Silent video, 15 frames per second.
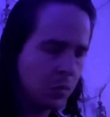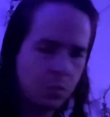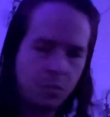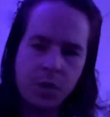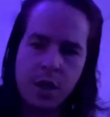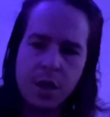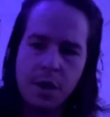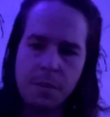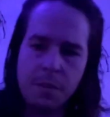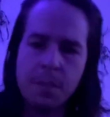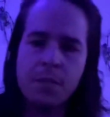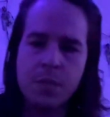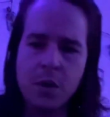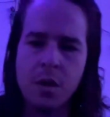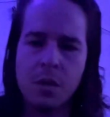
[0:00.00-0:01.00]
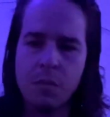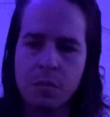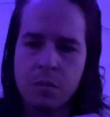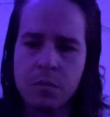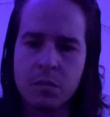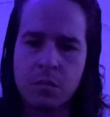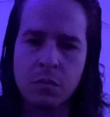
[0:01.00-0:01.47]
yeah, yeah.
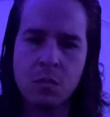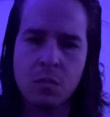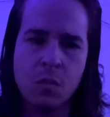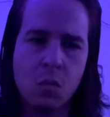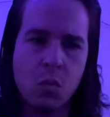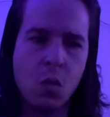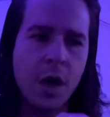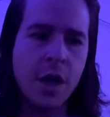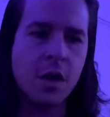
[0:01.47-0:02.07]
Why